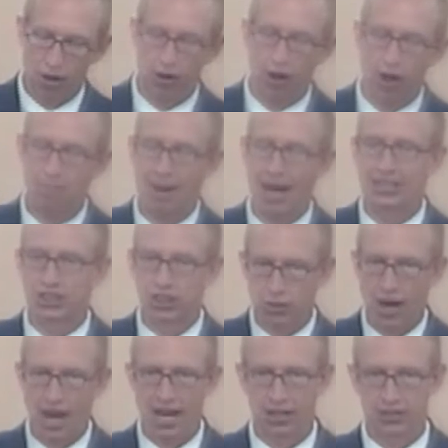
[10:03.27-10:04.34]
on by
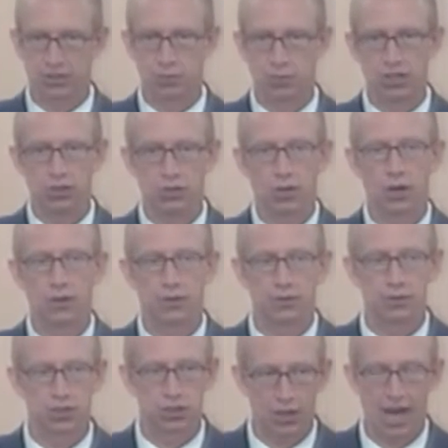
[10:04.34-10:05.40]
trials. And when you go through
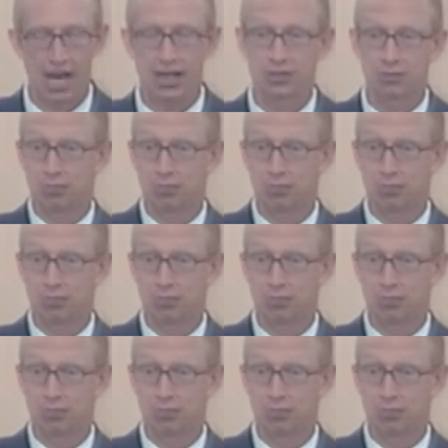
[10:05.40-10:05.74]
trials,